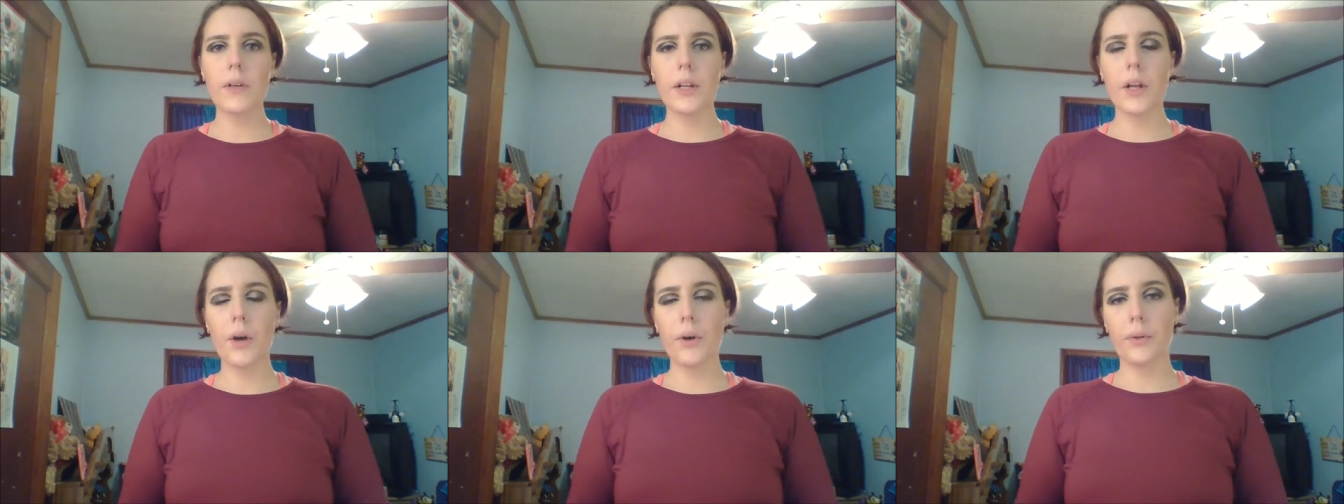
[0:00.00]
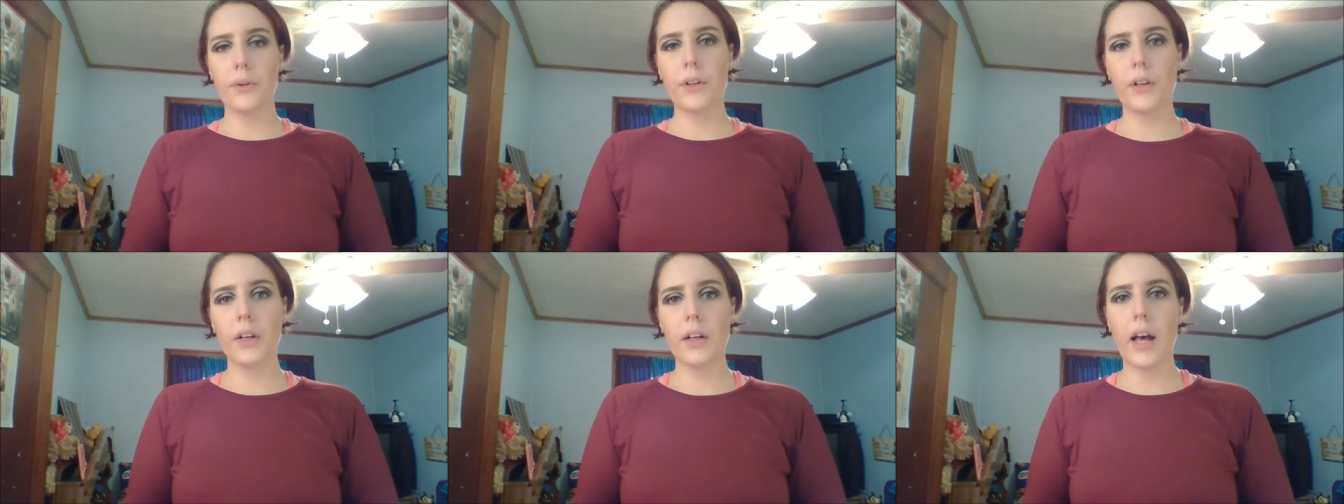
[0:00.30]
on
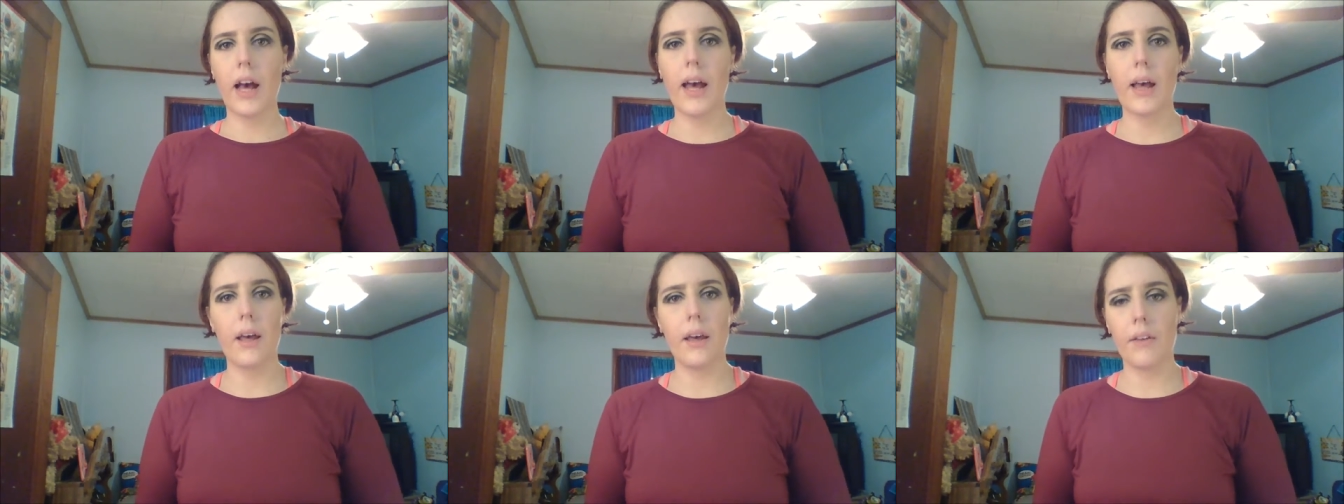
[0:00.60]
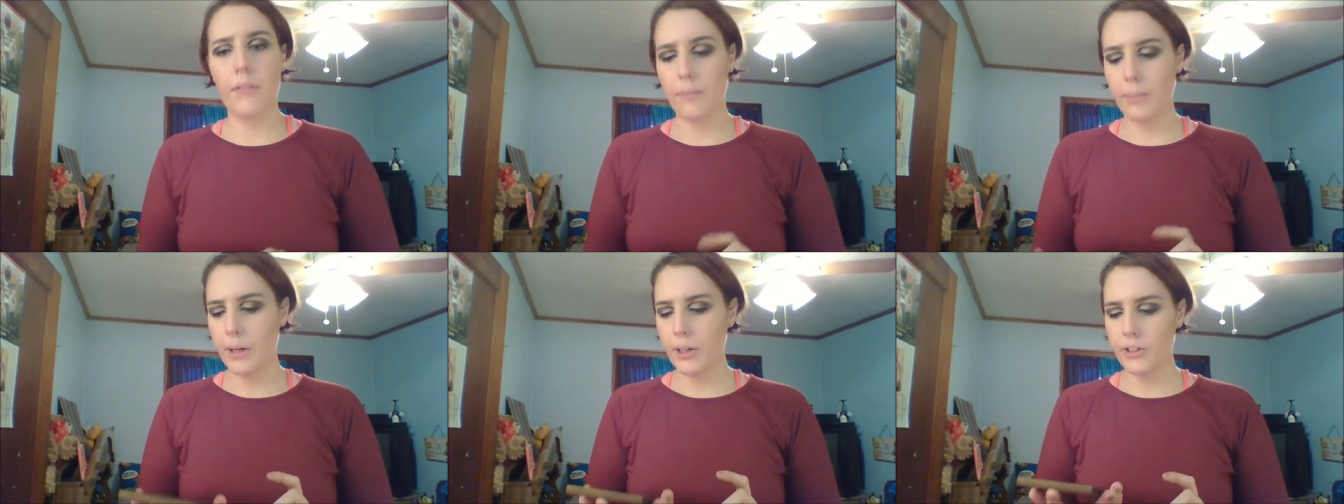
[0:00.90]
HauteLook,
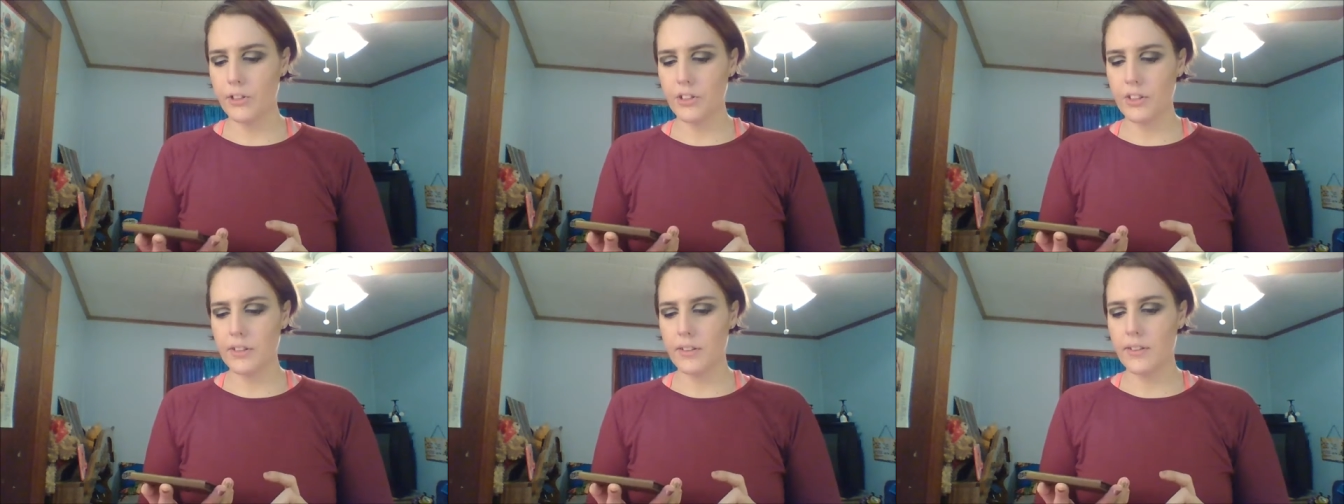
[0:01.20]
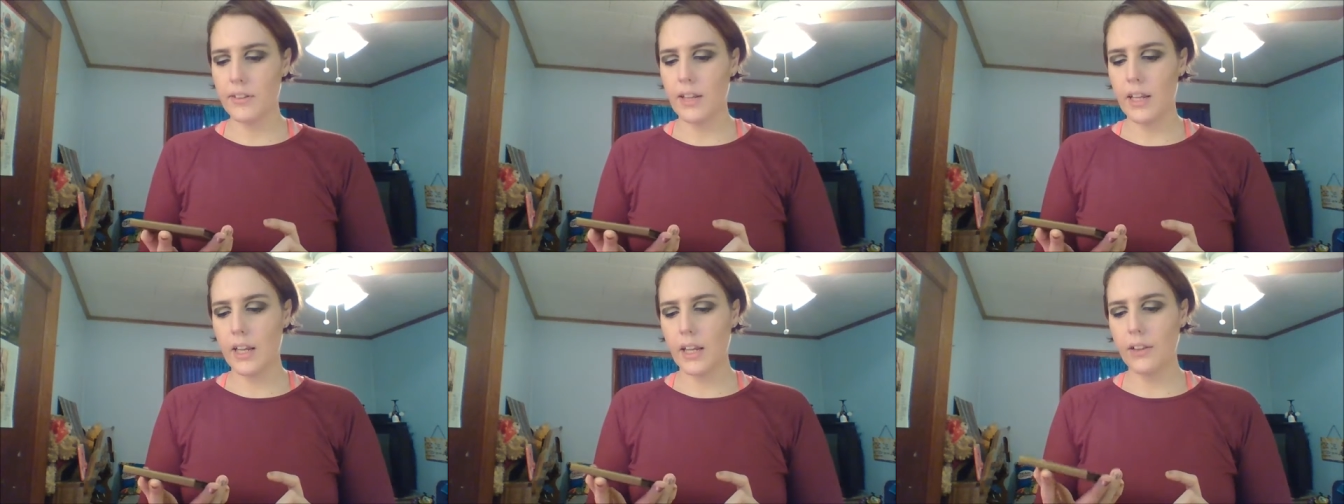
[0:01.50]
I've
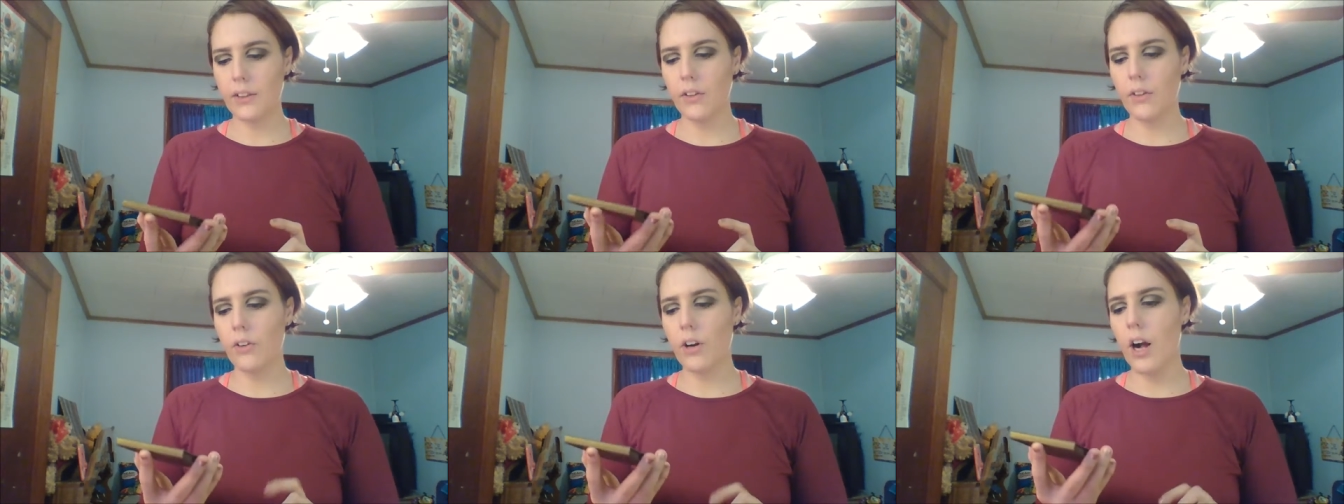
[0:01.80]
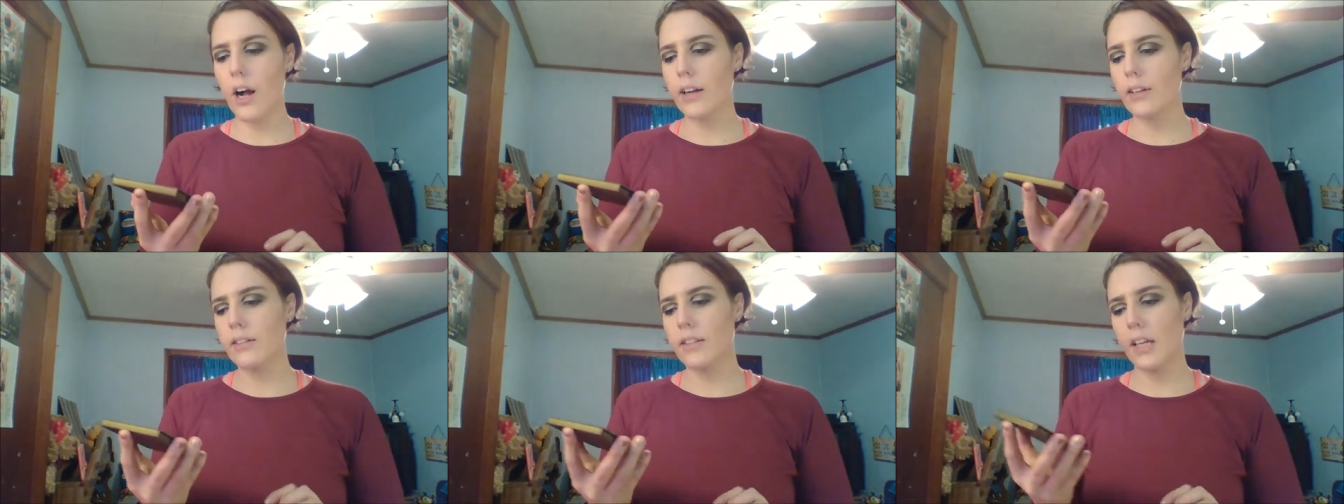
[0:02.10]
purchased the
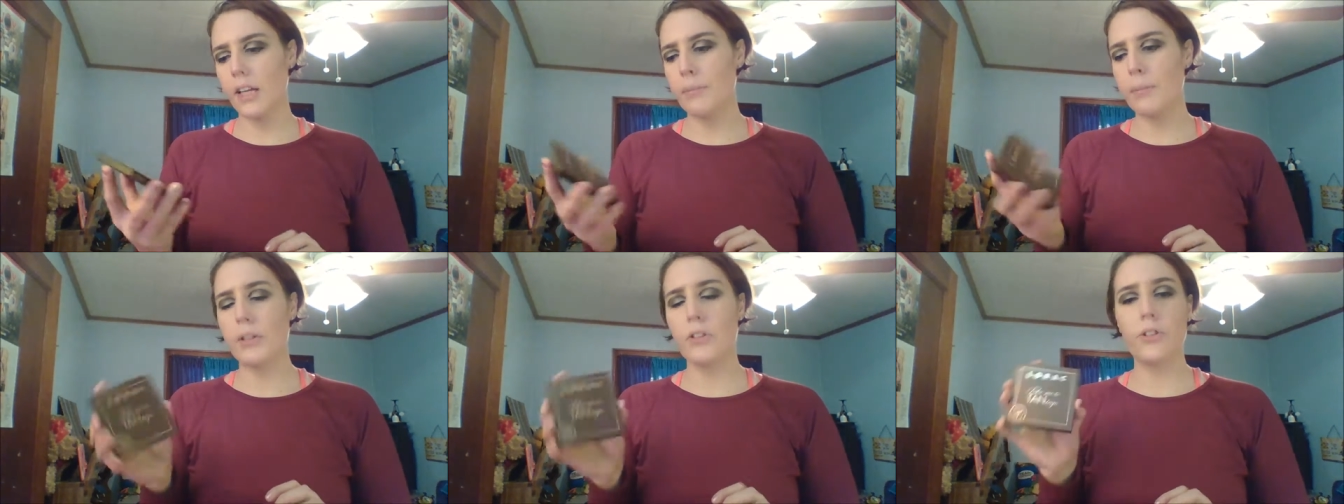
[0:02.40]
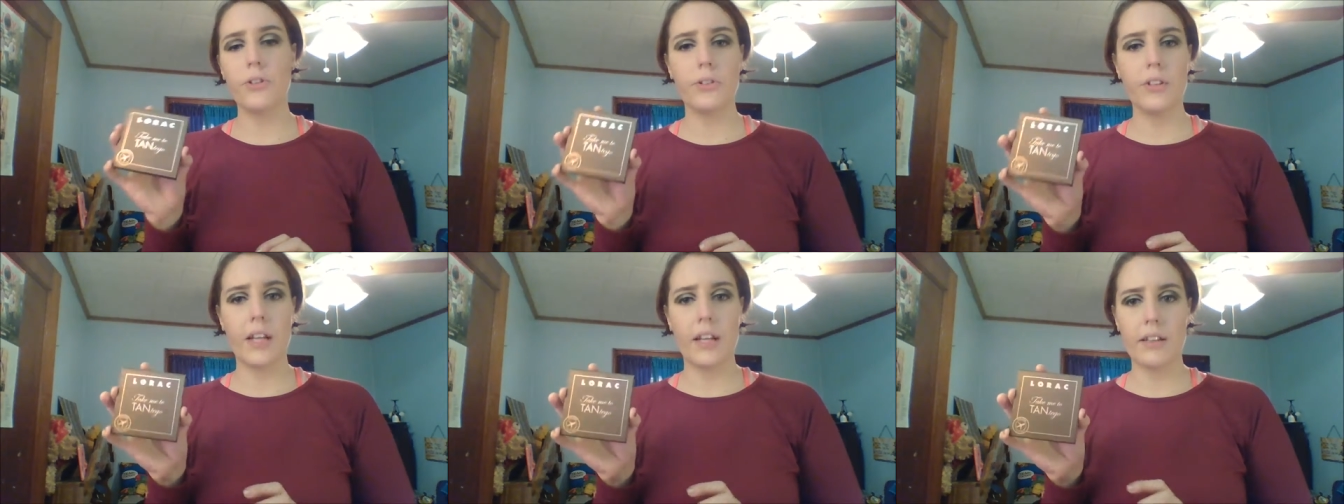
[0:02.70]
Lorac Take Me
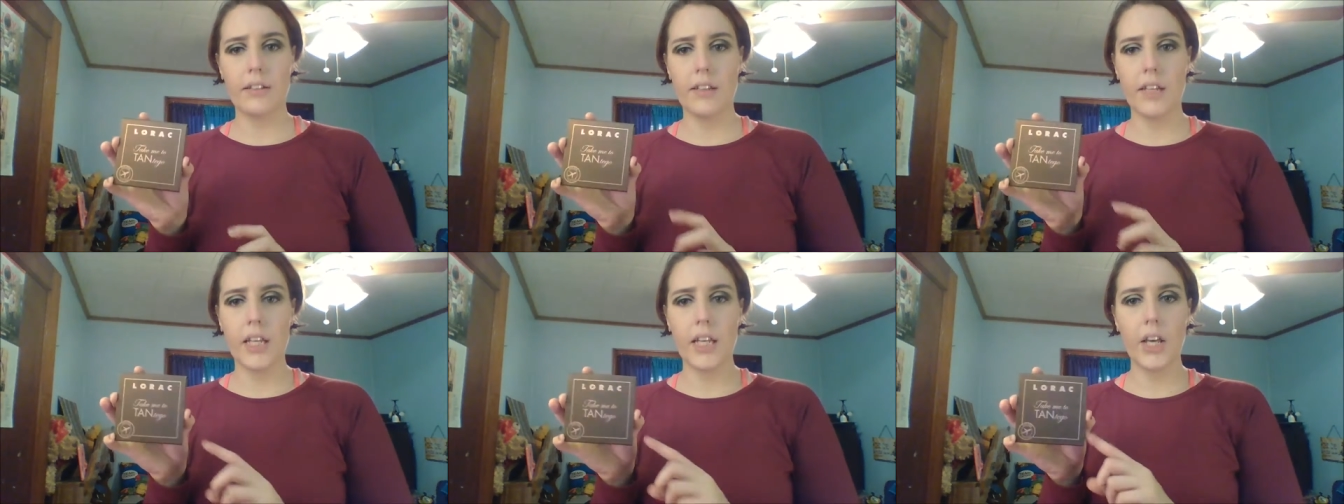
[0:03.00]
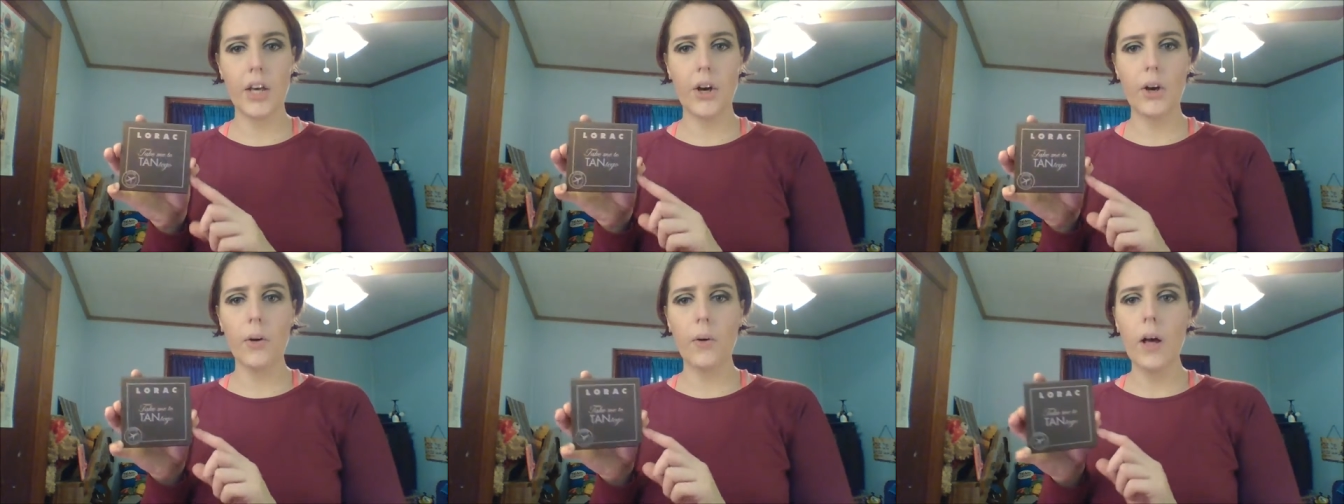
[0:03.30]
to
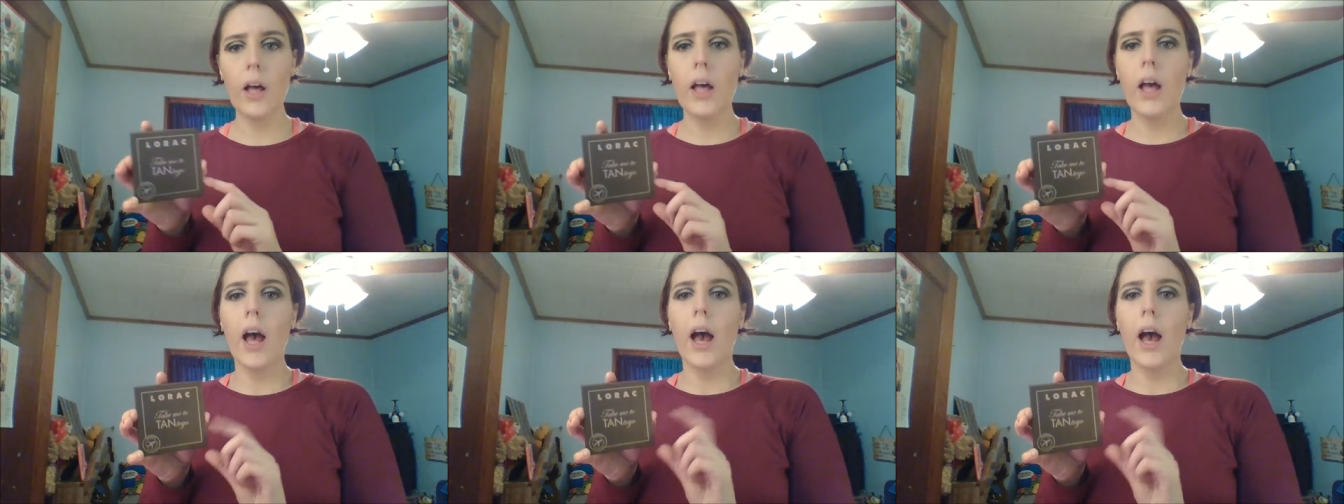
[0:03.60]
Tantigo.